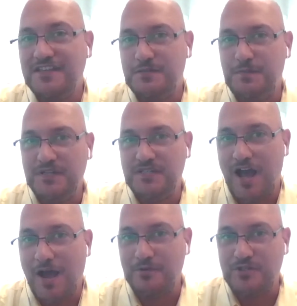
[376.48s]
it speaks to
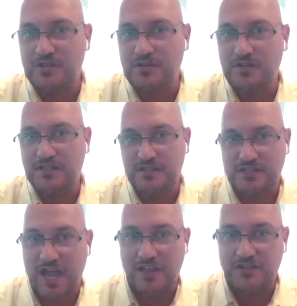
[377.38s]
opportunities and
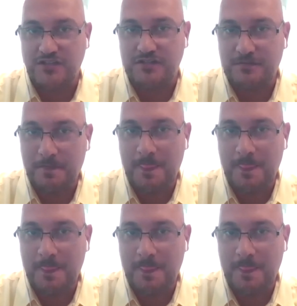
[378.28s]
challenges.